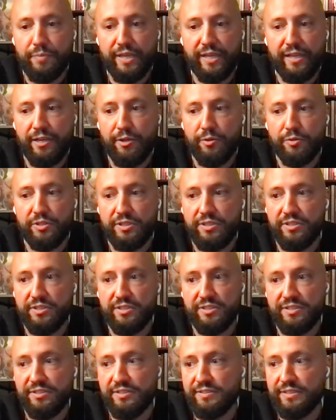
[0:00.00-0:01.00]
pick out
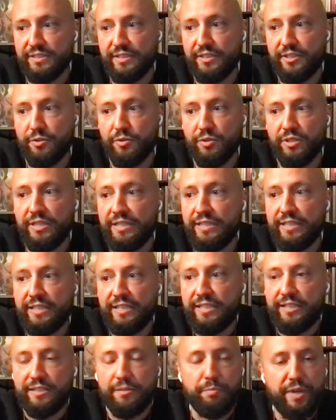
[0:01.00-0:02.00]
the
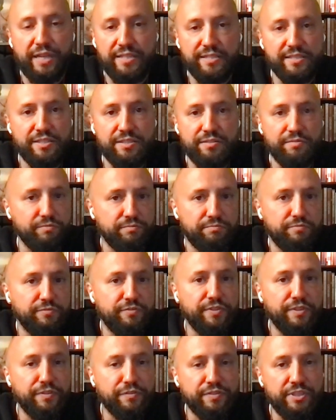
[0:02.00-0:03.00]
best
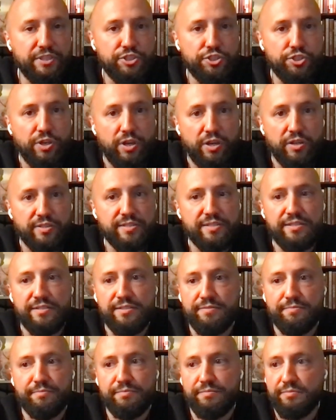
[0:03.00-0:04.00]
50
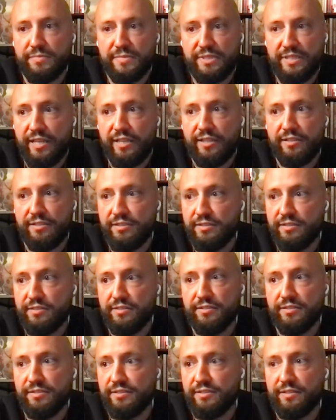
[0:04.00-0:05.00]
shots, take
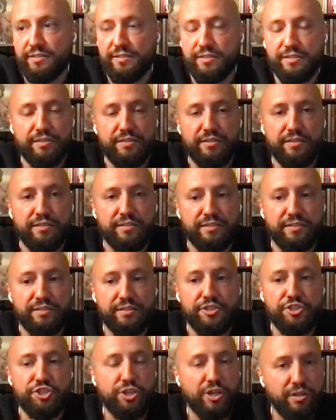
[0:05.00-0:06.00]
the
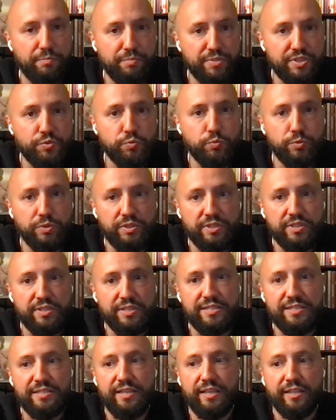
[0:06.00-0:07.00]
sharpest
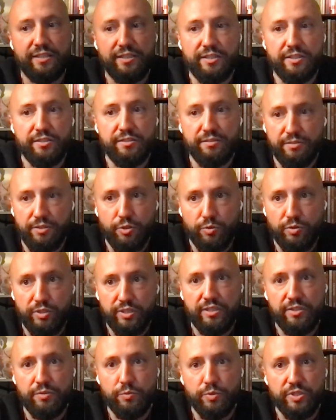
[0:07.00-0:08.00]
ones, take
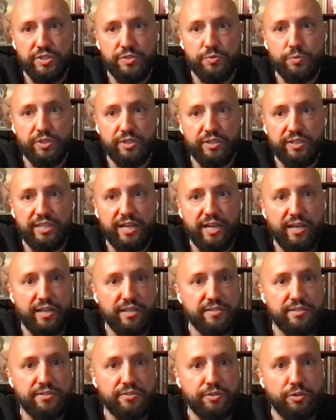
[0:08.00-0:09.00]
only the ones where the
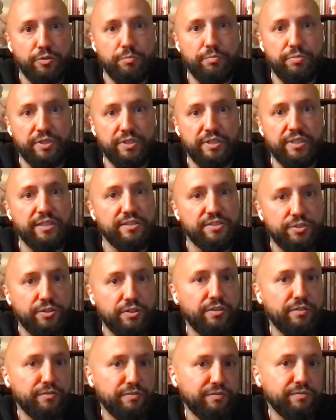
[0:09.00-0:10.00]
eyes are open,
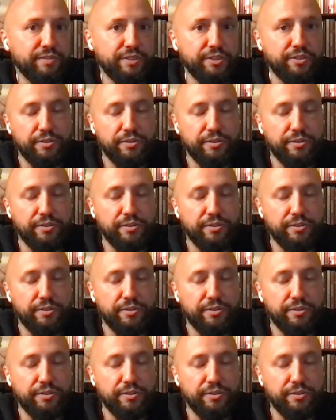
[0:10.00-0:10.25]
sort of